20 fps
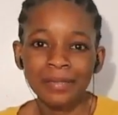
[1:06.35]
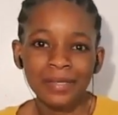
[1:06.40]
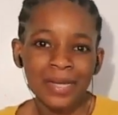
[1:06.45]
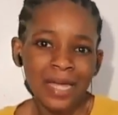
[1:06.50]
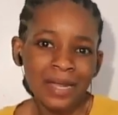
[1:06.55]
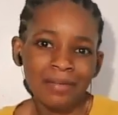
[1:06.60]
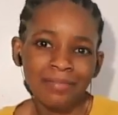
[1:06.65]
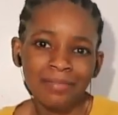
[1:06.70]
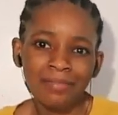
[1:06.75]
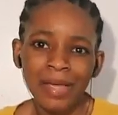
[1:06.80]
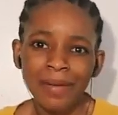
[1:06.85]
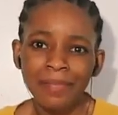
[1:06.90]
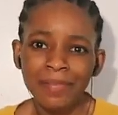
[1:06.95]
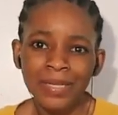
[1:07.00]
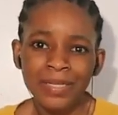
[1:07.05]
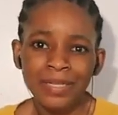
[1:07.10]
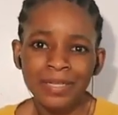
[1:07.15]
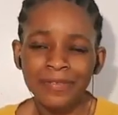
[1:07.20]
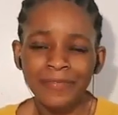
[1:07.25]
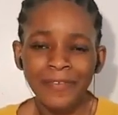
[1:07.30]
Ten
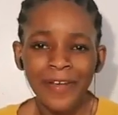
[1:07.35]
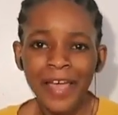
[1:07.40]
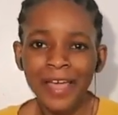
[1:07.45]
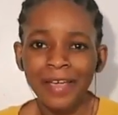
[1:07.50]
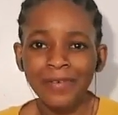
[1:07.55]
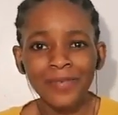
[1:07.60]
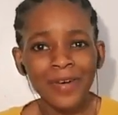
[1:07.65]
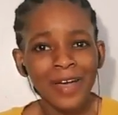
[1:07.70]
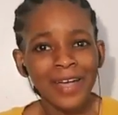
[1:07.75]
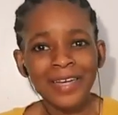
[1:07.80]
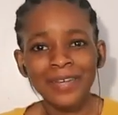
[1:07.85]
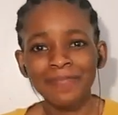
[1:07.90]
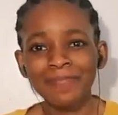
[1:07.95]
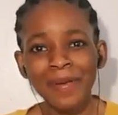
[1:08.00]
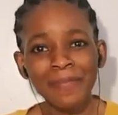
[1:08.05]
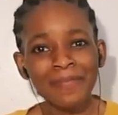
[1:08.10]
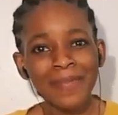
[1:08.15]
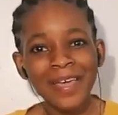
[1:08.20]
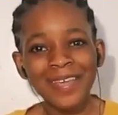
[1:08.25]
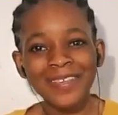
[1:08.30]
members is fine, one
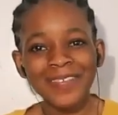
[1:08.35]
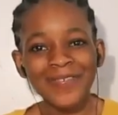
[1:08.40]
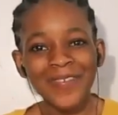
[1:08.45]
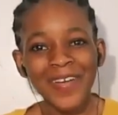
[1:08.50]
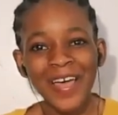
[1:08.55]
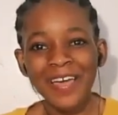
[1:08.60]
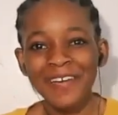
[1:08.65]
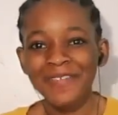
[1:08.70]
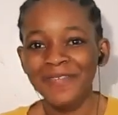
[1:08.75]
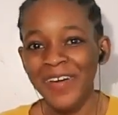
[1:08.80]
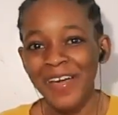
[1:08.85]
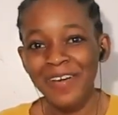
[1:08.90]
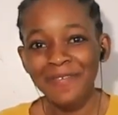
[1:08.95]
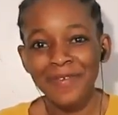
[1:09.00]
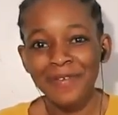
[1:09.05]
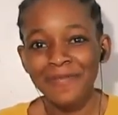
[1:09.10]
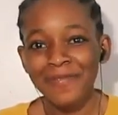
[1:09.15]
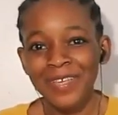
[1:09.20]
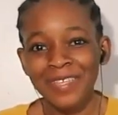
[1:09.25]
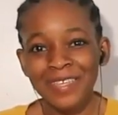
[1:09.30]
member is fine, five
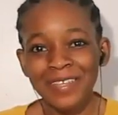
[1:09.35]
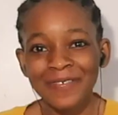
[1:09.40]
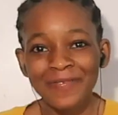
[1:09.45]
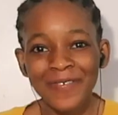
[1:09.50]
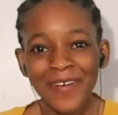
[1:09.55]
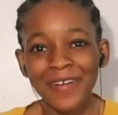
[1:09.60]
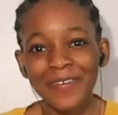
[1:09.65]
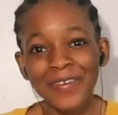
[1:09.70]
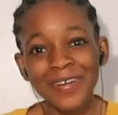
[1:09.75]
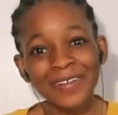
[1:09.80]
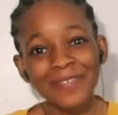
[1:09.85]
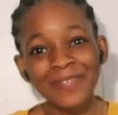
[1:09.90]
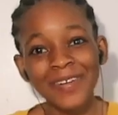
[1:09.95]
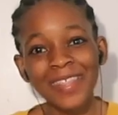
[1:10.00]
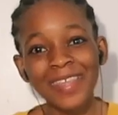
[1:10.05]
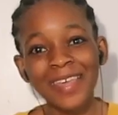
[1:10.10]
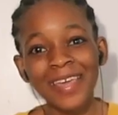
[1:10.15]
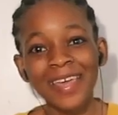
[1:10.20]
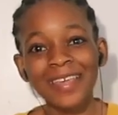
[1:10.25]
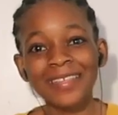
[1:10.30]
members is fine, whatever
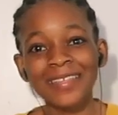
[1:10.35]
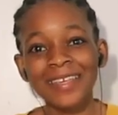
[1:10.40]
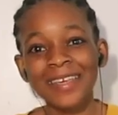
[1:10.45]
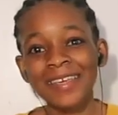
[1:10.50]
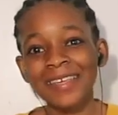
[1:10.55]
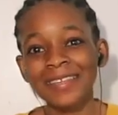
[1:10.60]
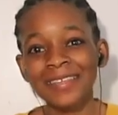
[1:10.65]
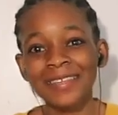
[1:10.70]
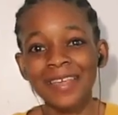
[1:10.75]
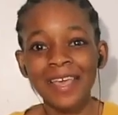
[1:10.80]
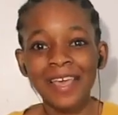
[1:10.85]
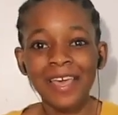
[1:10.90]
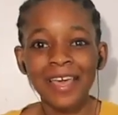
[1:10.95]
the case is.